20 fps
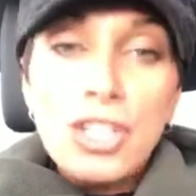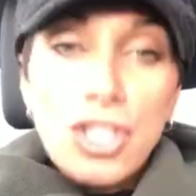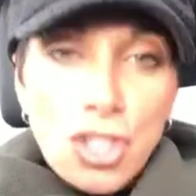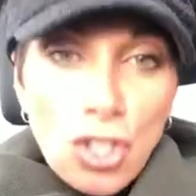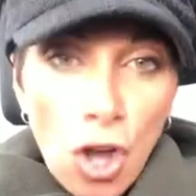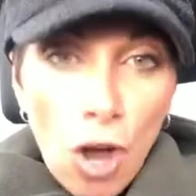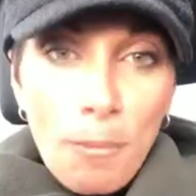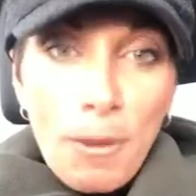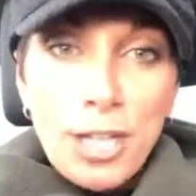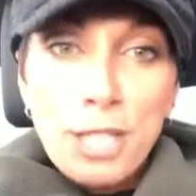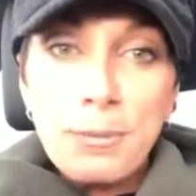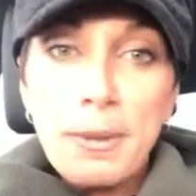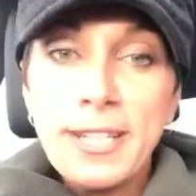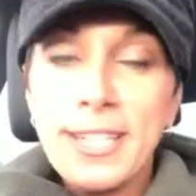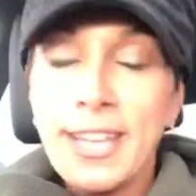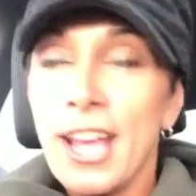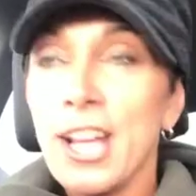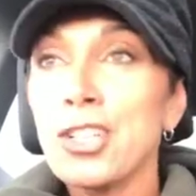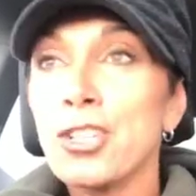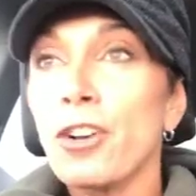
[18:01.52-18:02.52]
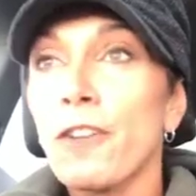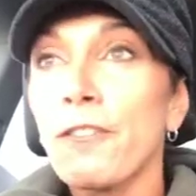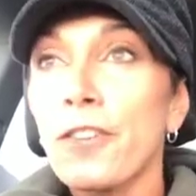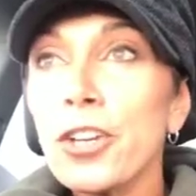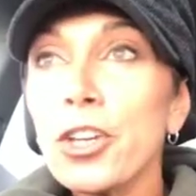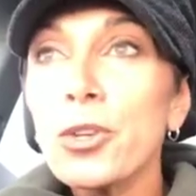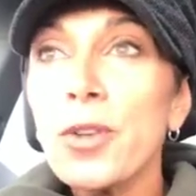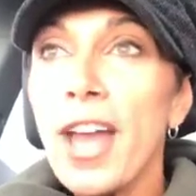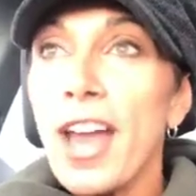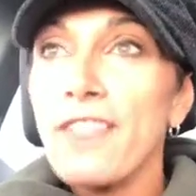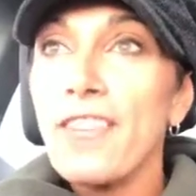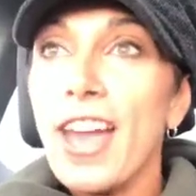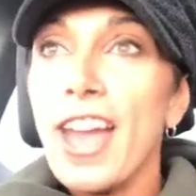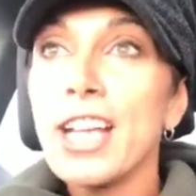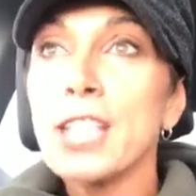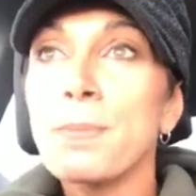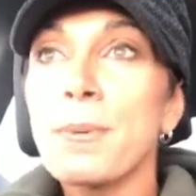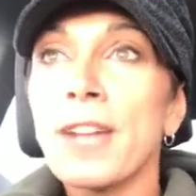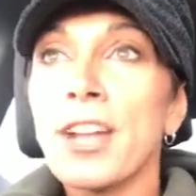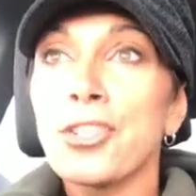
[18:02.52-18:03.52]
so much potential for you to have
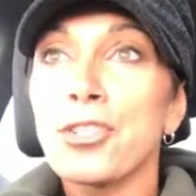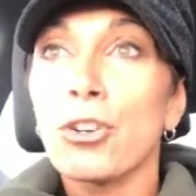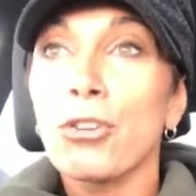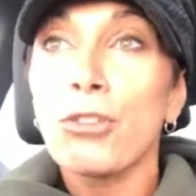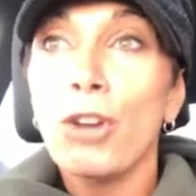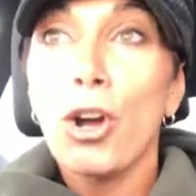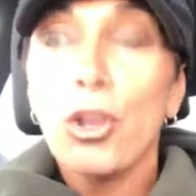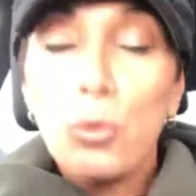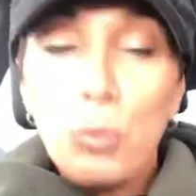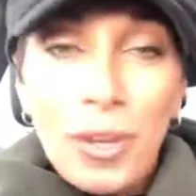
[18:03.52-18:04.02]
exponential growth